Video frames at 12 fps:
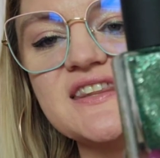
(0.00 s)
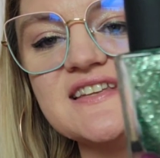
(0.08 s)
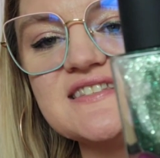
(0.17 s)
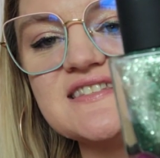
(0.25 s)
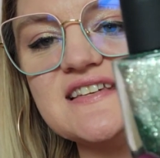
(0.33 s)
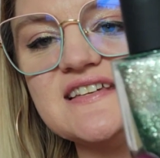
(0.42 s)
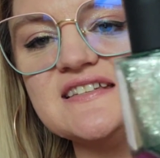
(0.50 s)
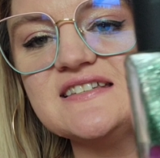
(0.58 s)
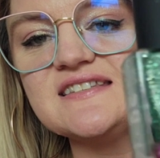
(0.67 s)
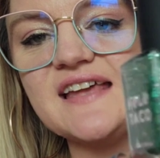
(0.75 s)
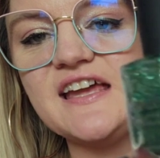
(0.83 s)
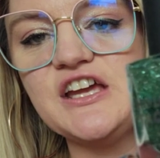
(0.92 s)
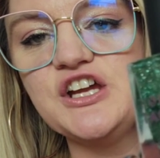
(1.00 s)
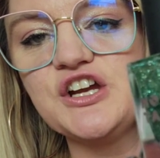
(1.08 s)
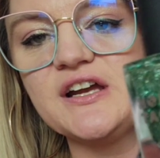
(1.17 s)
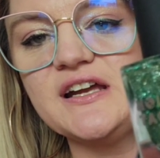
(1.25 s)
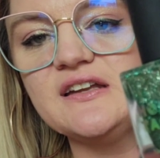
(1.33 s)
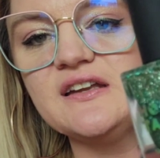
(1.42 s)
This is a
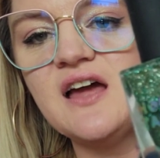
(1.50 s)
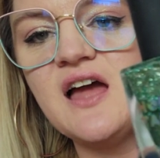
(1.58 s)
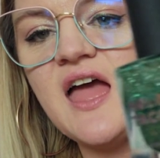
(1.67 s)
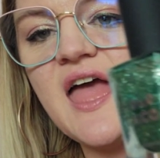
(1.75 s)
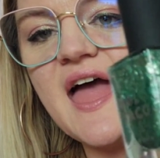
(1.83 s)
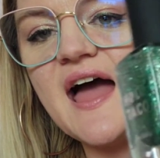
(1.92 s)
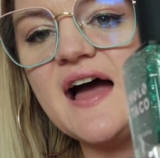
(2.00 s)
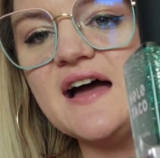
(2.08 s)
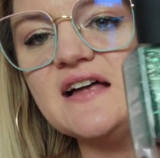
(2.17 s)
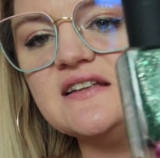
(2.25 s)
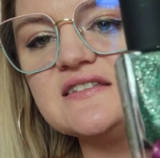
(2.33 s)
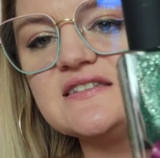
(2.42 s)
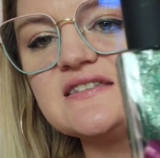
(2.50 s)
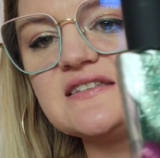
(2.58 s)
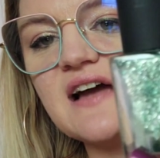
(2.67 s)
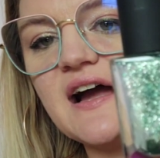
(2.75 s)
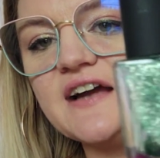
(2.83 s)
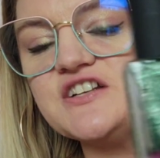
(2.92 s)
green and
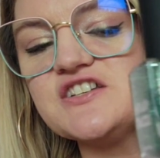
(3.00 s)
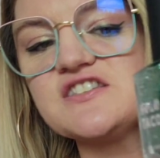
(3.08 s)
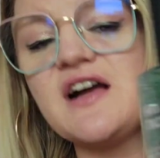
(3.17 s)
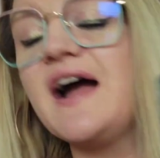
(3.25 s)
I just,